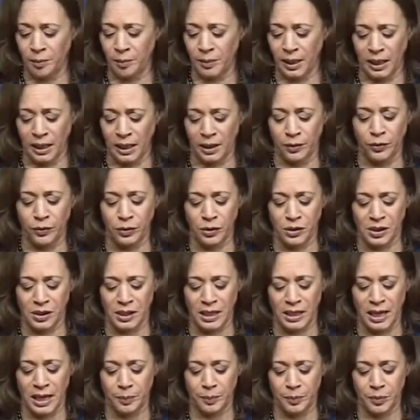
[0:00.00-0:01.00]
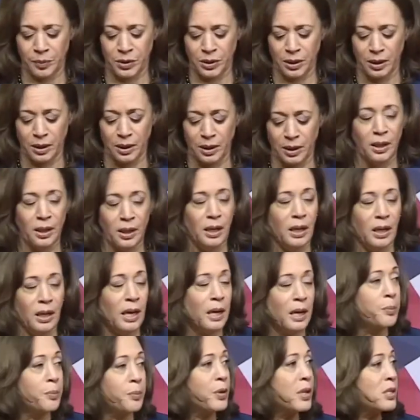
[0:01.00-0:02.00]
and meaningful steps,
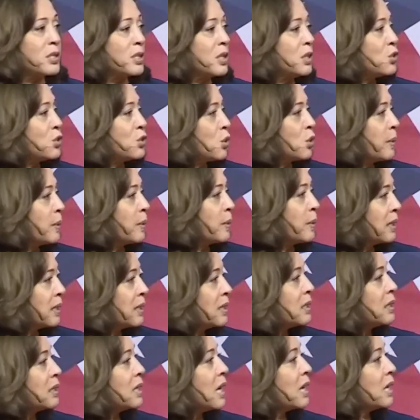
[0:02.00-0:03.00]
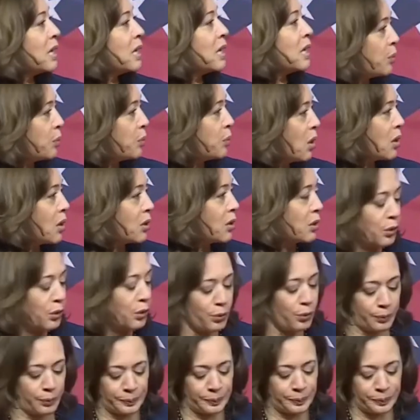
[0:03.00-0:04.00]
and President Joe Biden and I applaud
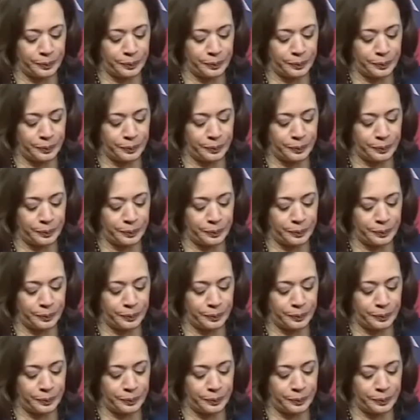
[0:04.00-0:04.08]
you.